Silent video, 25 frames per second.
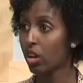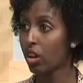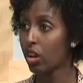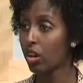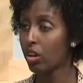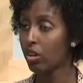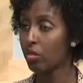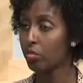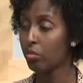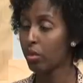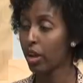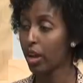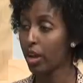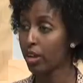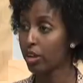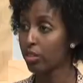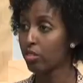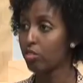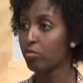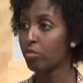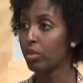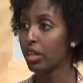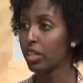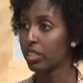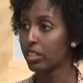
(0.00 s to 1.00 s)
uh, part of
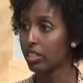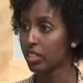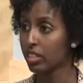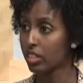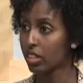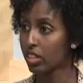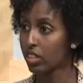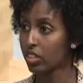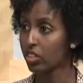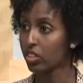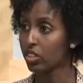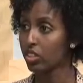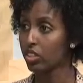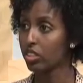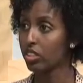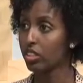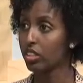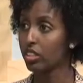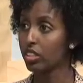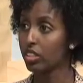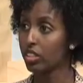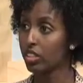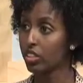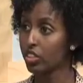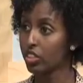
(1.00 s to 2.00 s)
my discussion
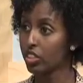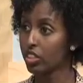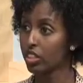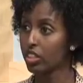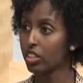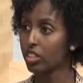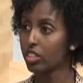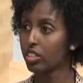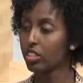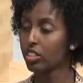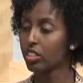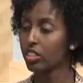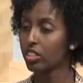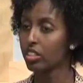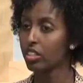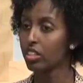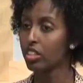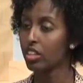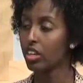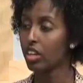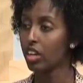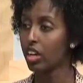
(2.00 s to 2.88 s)
and education,